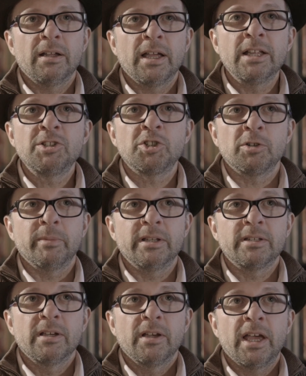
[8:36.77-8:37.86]

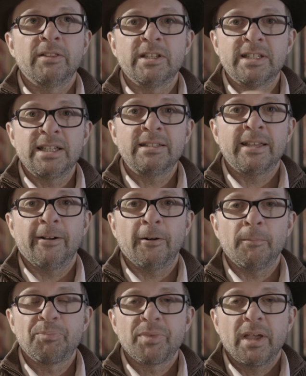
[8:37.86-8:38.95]
instrument and the
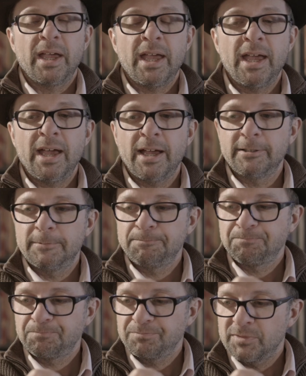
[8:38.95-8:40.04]
detail and
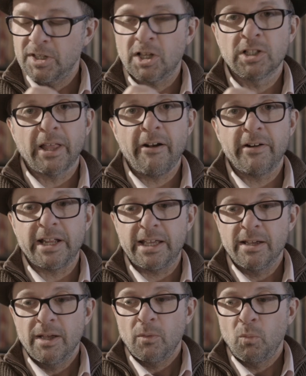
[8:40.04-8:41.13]
the clarity
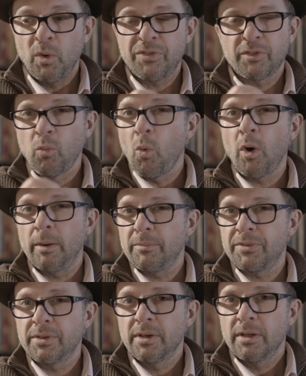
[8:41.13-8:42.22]
with the
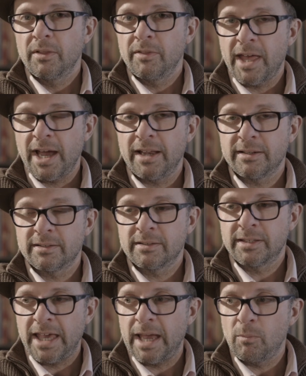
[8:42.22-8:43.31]
warmth that
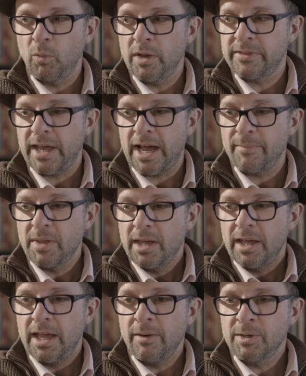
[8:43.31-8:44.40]
came with that.
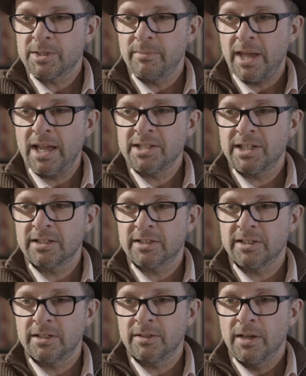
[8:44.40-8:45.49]
It was amazing
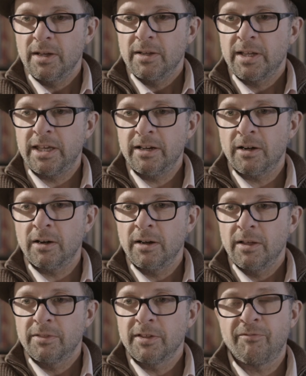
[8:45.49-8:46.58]
to hear
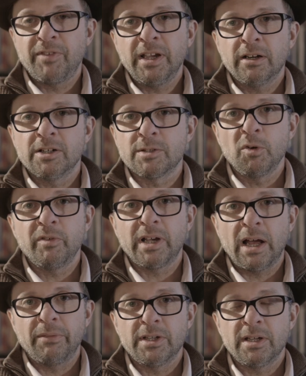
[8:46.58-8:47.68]
the fingers moving
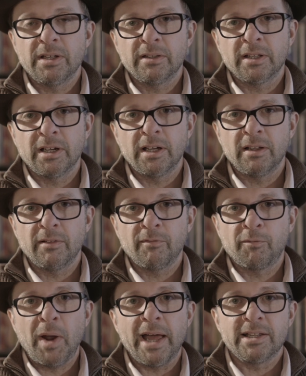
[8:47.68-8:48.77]
on the
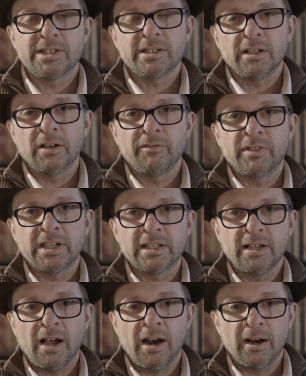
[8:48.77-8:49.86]
frets of the
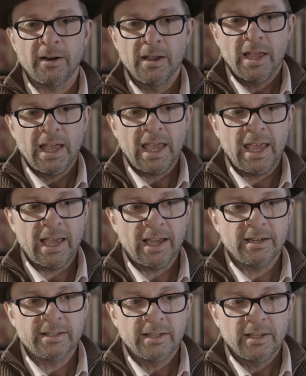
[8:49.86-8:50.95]
guitar,
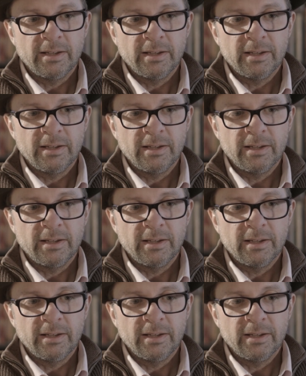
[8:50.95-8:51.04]
and